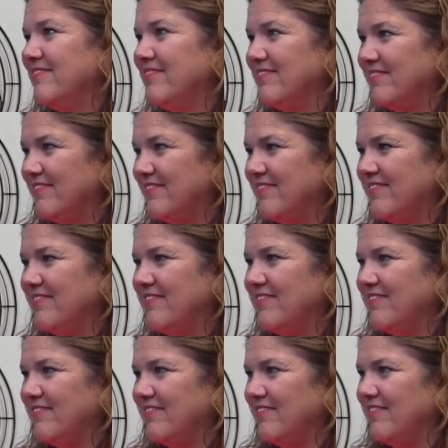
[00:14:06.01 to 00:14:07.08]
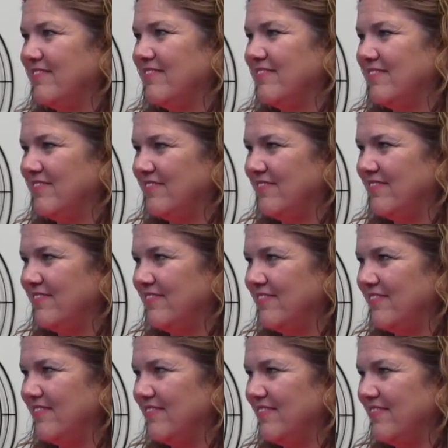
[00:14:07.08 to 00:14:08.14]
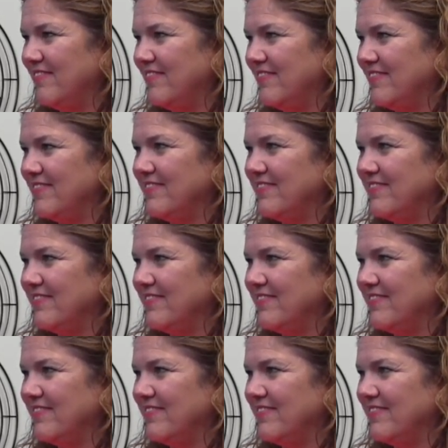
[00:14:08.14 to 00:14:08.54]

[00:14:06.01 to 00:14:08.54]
The person shown says nothing.